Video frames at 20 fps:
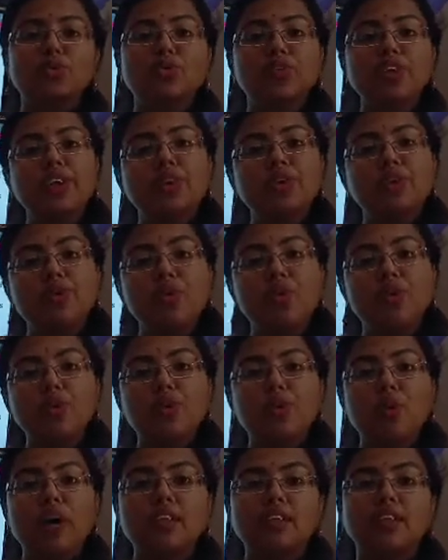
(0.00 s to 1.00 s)
we
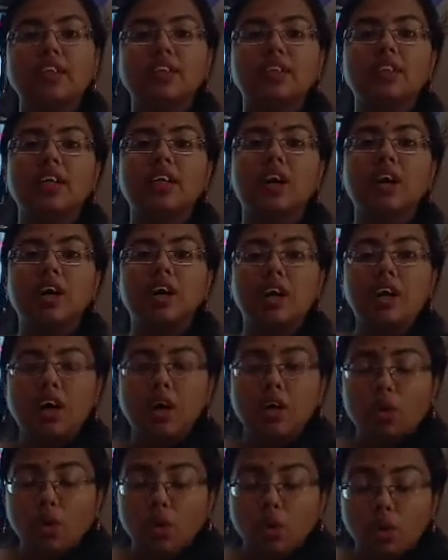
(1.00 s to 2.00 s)
know what are the
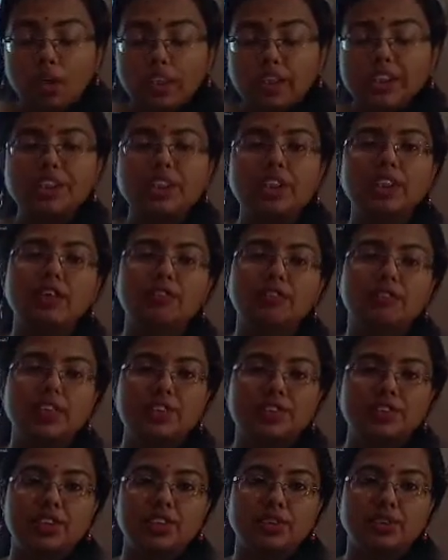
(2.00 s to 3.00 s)
origin of
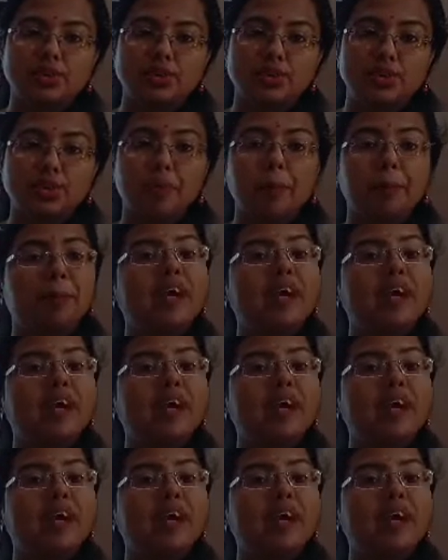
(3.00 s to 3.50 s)
this resource,